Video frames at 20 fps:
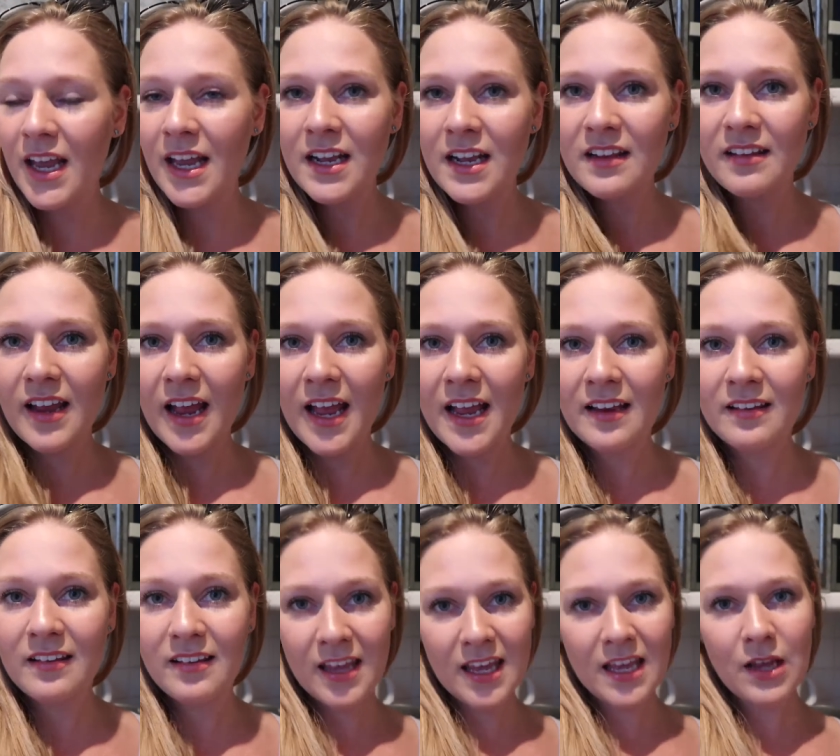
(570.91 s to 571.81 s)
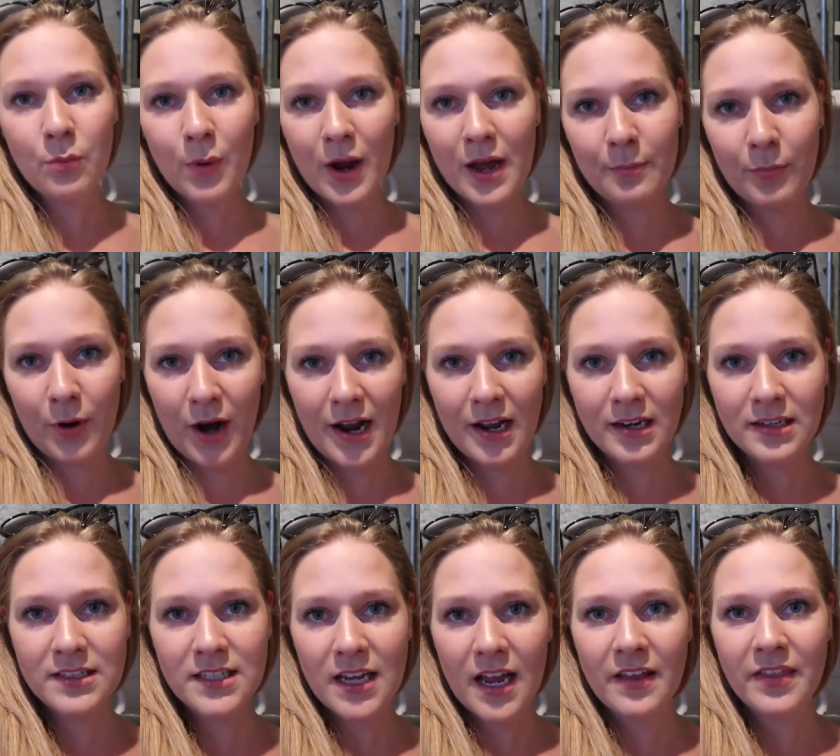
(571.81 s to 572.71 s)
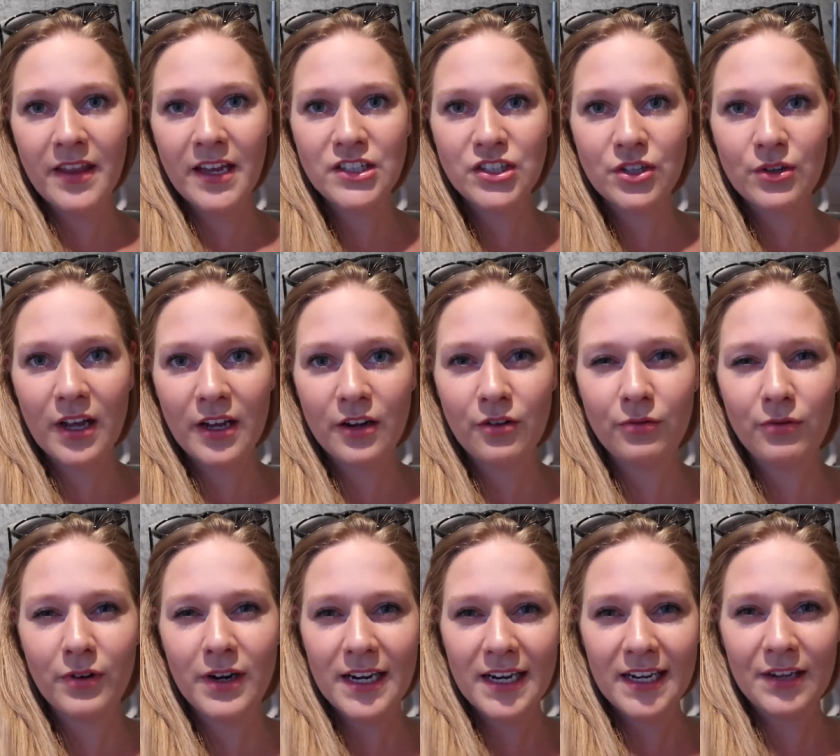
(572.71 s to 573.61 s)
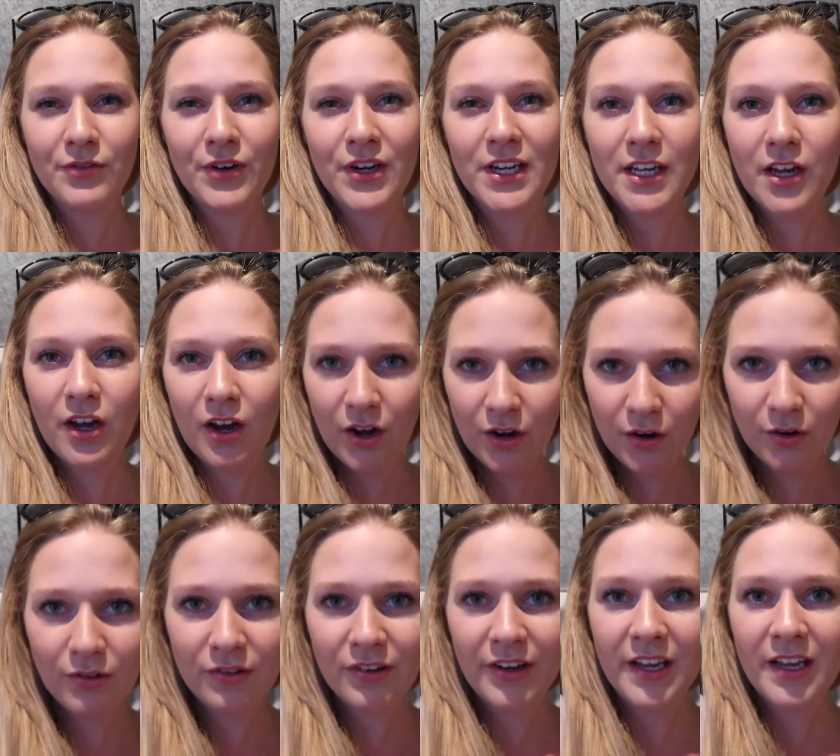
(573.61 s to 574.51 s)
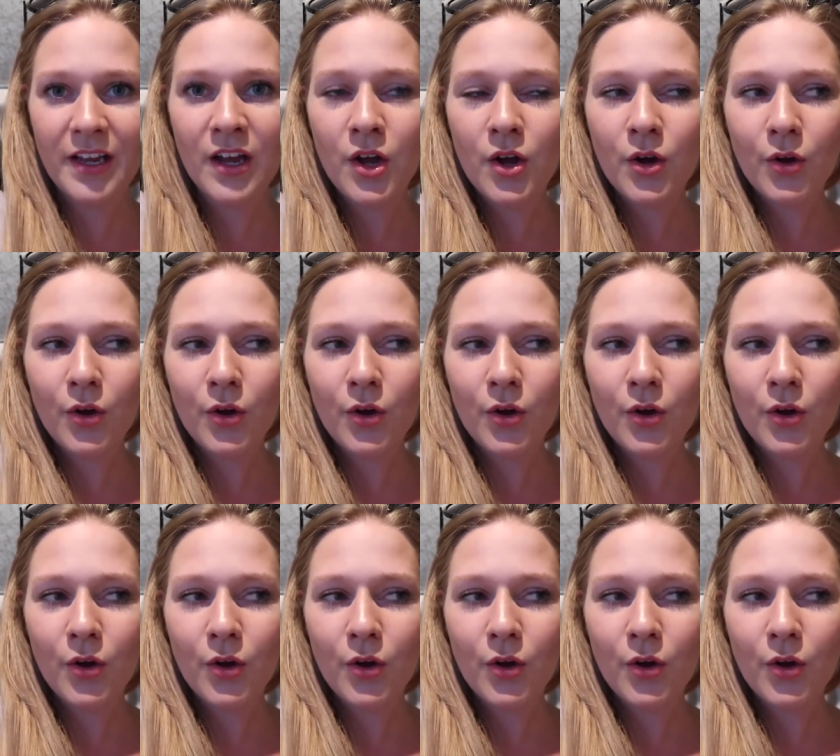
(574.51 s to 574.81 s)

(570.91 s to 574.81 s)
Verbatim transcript: it's a ski wear brand and they do like really really cozy